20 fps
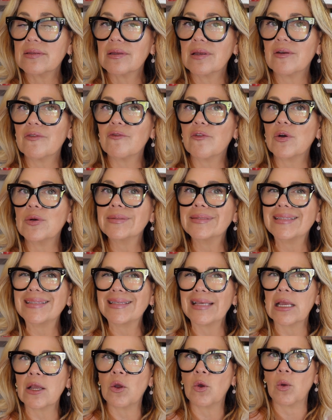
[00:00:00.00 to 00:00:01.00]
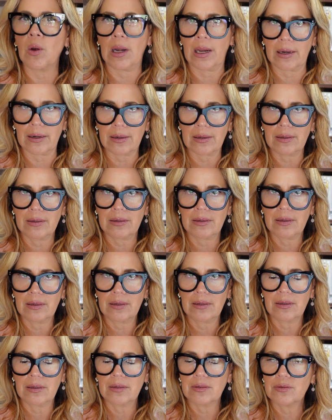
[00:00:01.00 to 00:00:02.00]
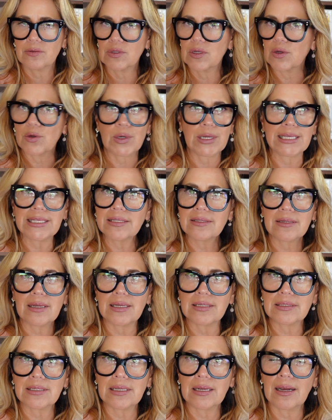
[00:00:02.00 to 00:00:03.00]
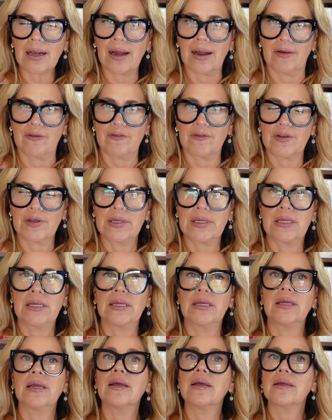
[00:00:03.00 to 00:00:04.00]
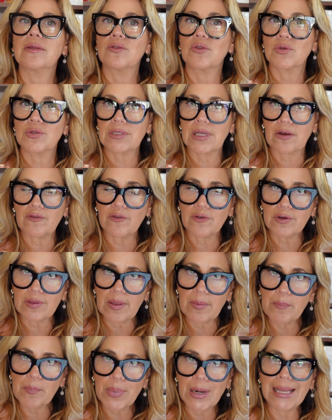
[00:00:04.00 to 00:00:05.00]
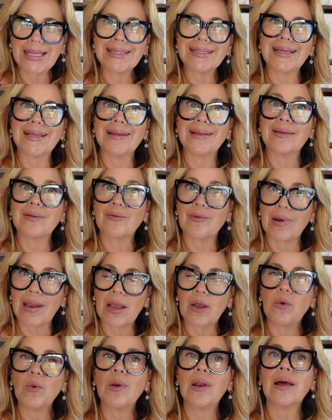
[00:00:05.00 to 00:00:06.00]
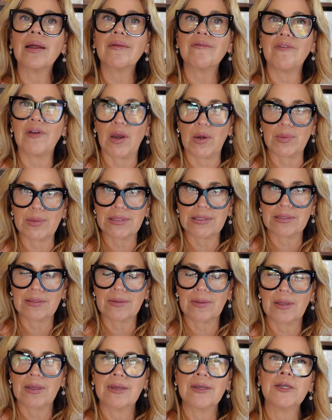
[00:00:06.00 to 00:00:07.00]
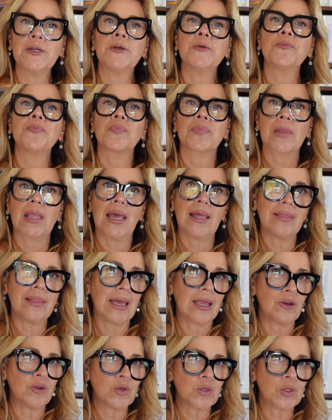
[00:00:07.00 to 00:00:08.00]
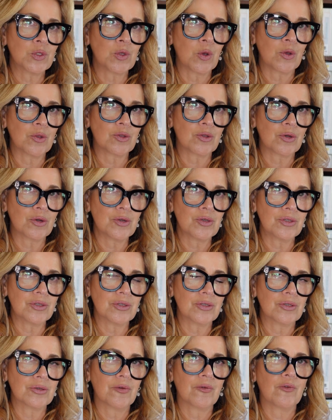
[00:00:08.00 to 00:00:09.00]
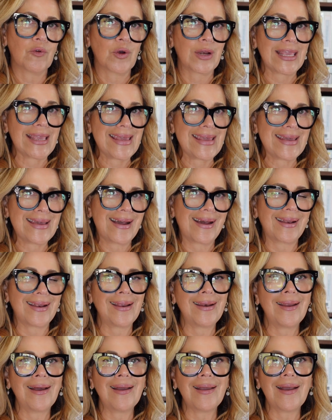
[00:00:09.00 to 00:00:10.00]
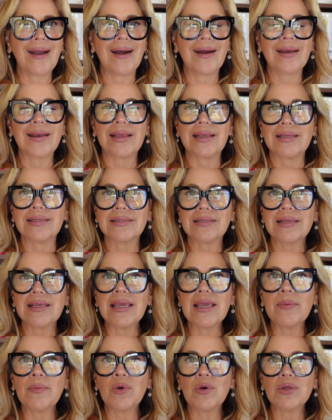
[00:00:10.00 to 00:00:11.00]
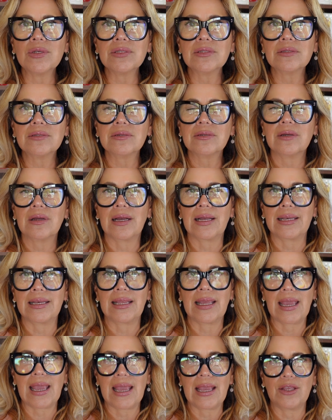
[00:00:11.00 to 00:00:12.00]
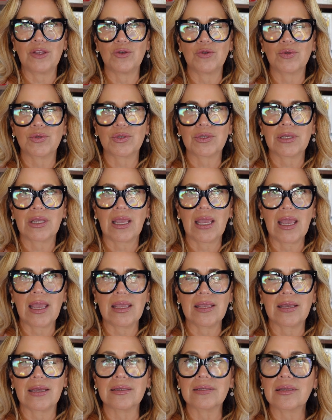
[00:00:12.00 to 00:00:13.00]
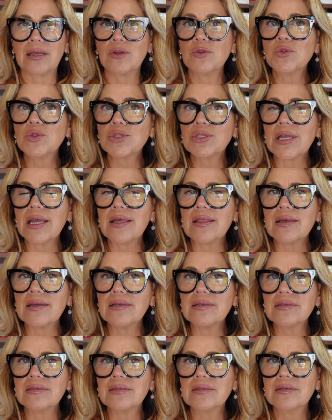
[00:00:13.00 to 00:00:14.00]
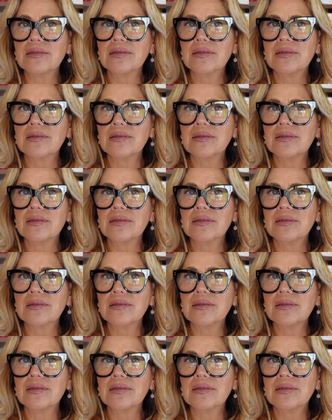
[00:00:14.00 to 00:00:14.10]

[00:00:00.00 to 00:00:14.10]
third form, singular. The rest doesn't have. Those are for the preterite regular verbs. And then nosotros, for ER and IR, is imos and ellos, ellas, and ustedes,